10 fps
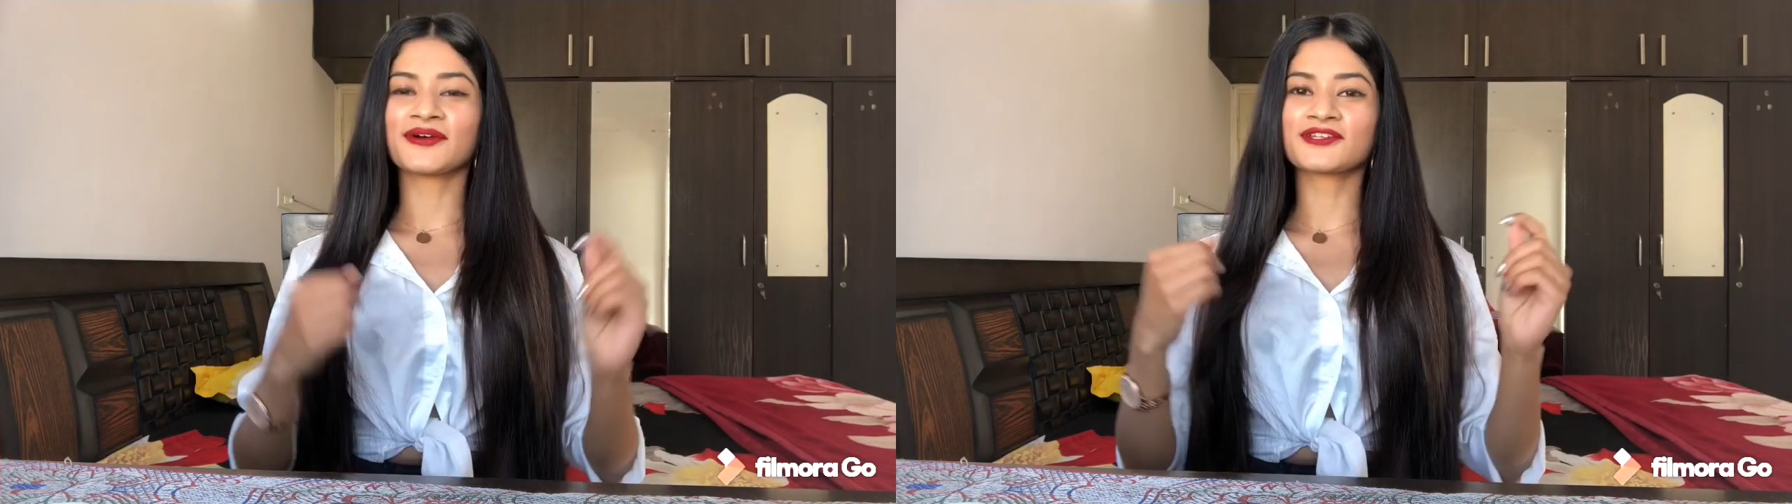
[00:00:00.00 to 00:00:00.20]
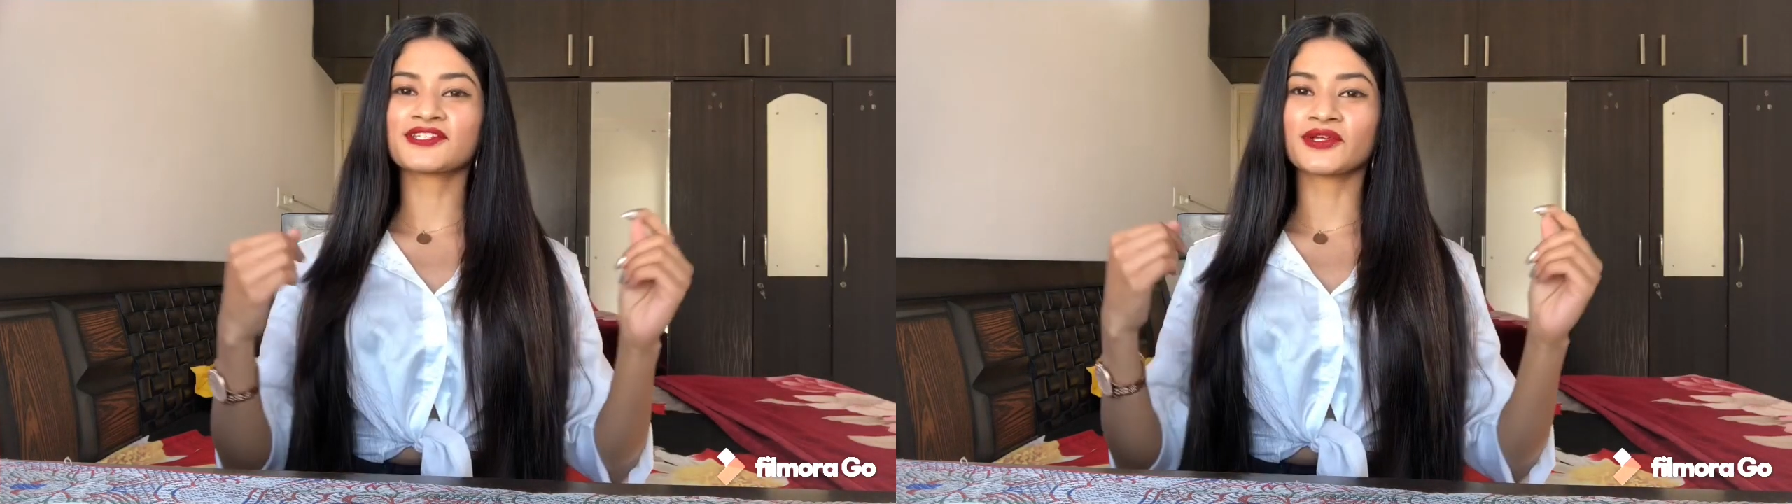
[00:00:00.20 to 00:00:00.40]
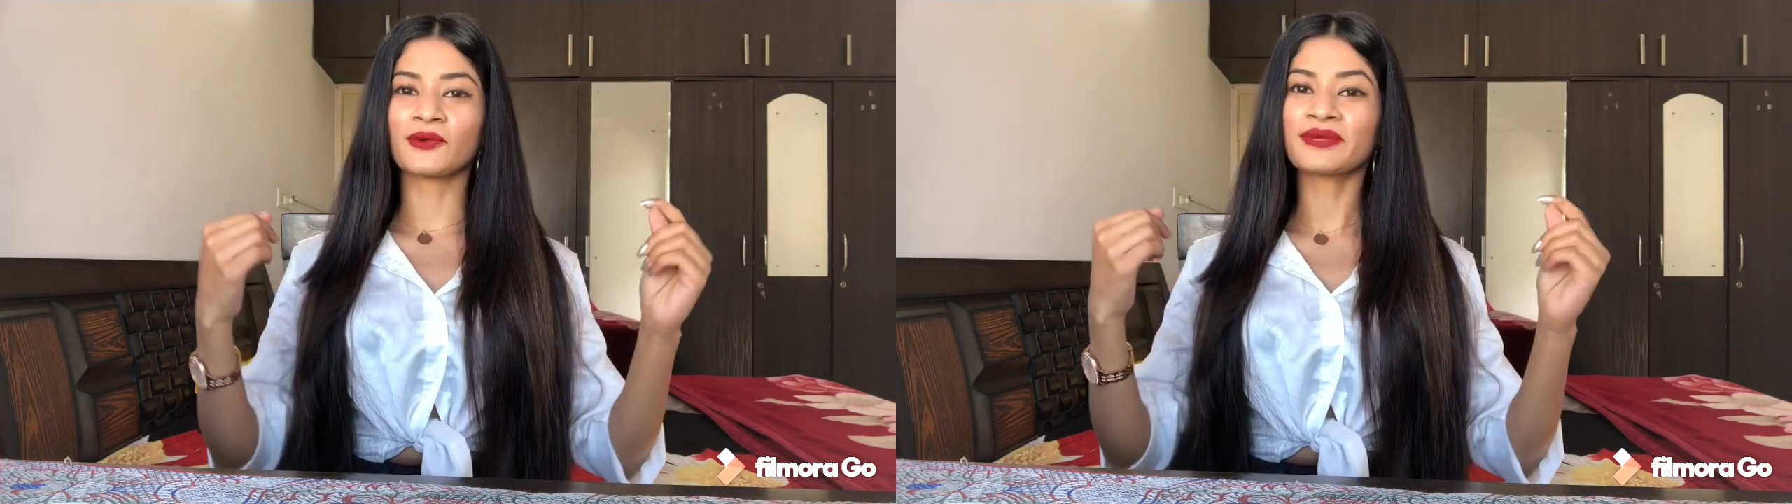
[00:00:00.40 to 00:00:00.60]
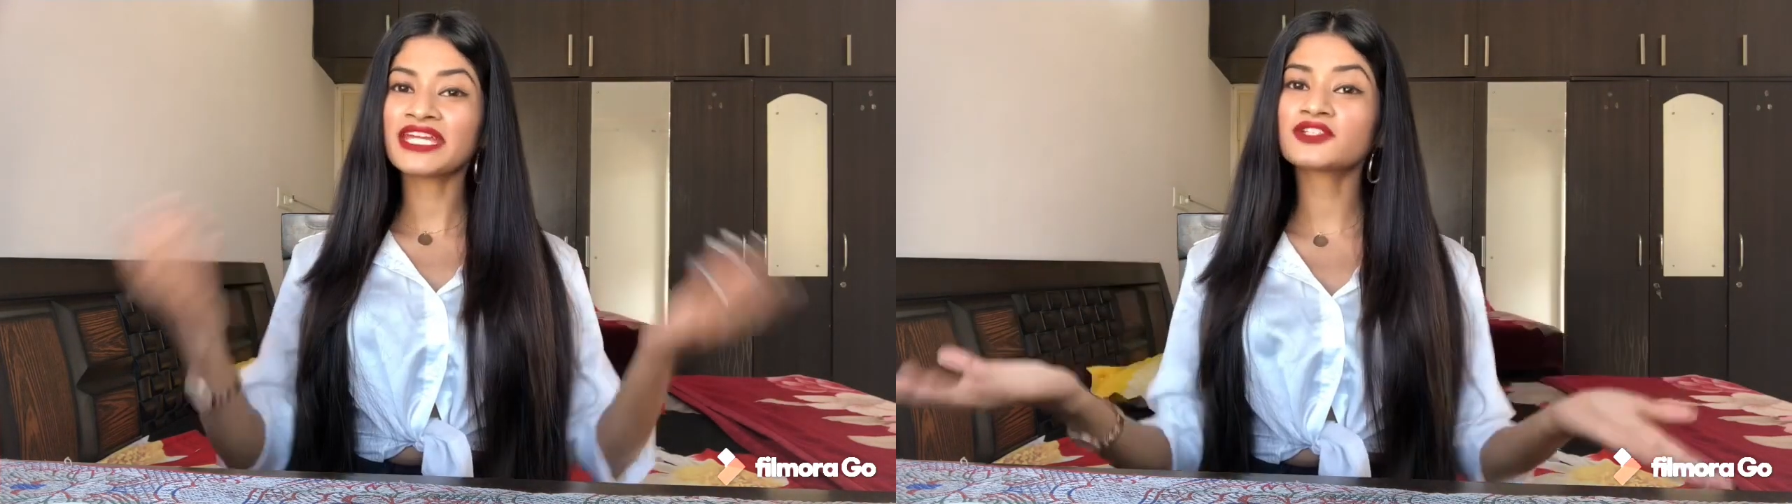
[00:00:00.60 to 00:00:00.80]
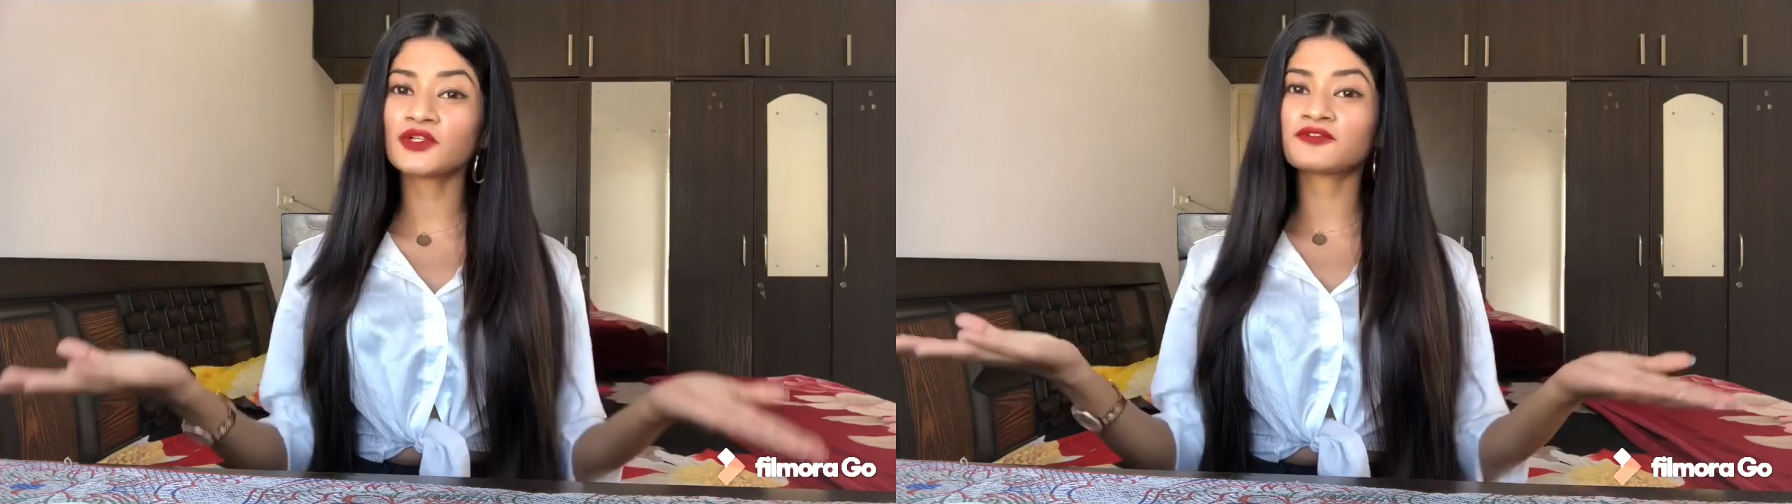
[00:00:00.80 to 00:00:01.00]
So
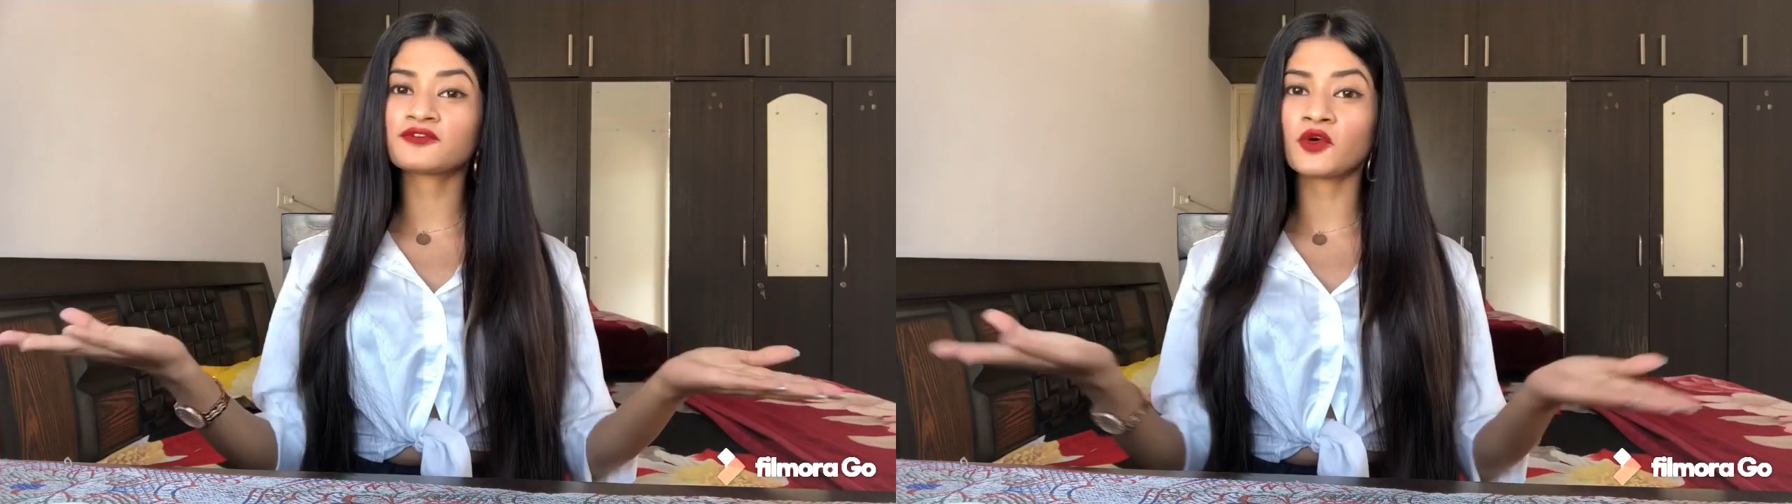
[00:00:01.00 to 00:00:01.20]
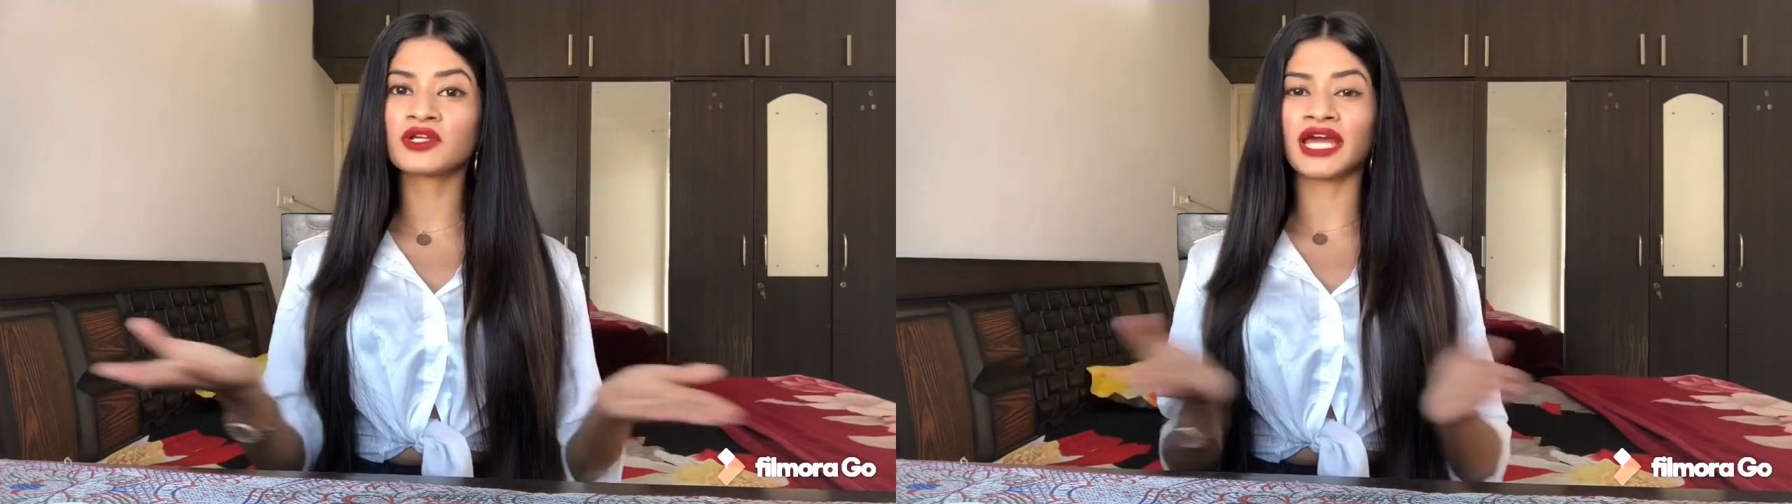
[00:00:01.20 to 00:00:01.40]
eat good food.